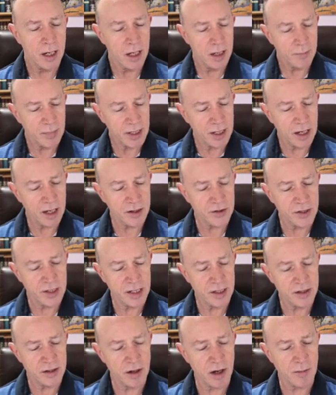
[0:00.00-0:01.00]
because he
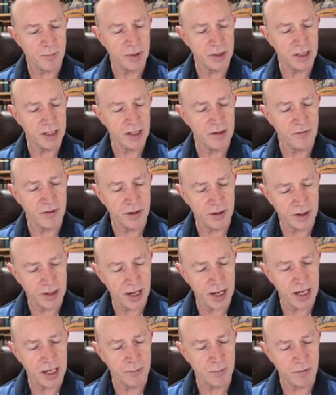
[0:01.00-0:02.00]
has not believed in the
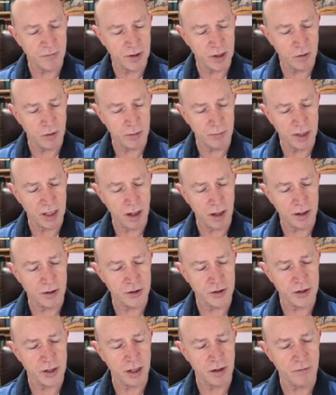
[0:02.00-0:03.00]
name of the only begotten
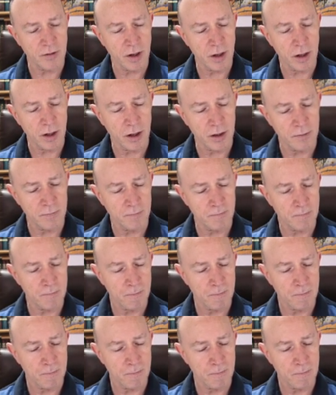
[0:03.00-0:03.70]
Son of God.